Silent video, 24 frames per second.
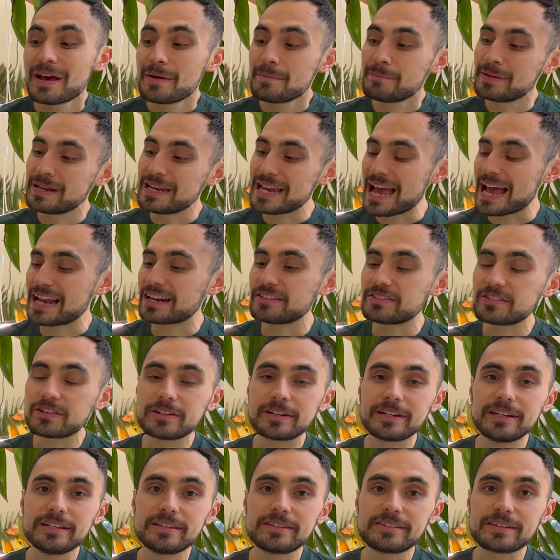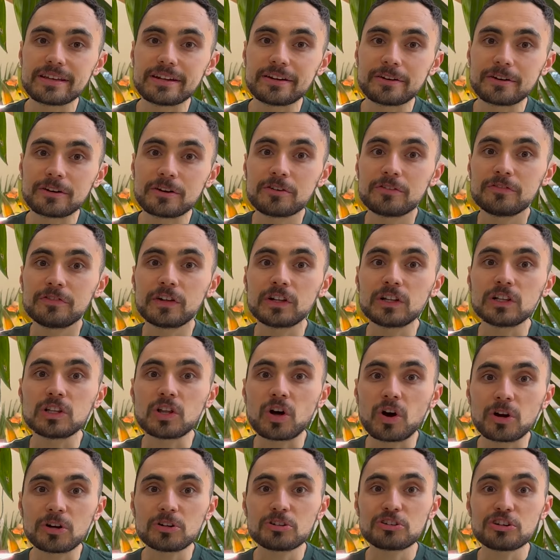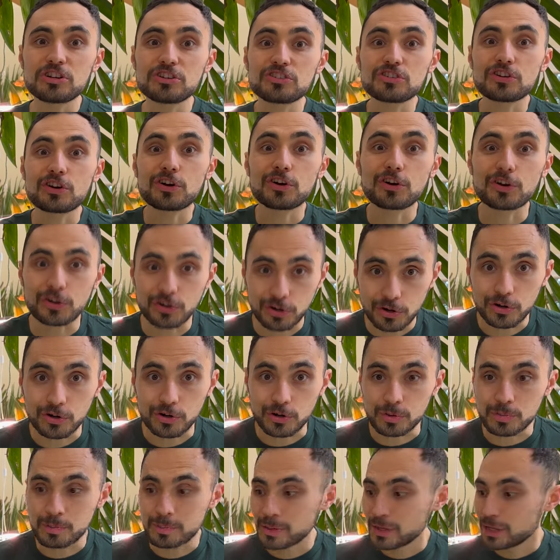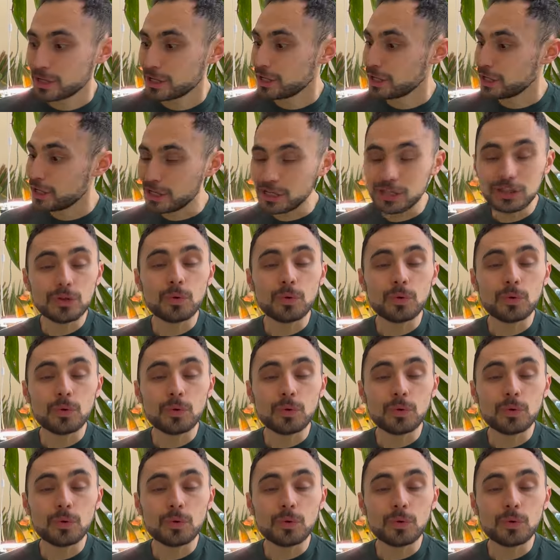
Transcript: bananas are considered the largest herb in the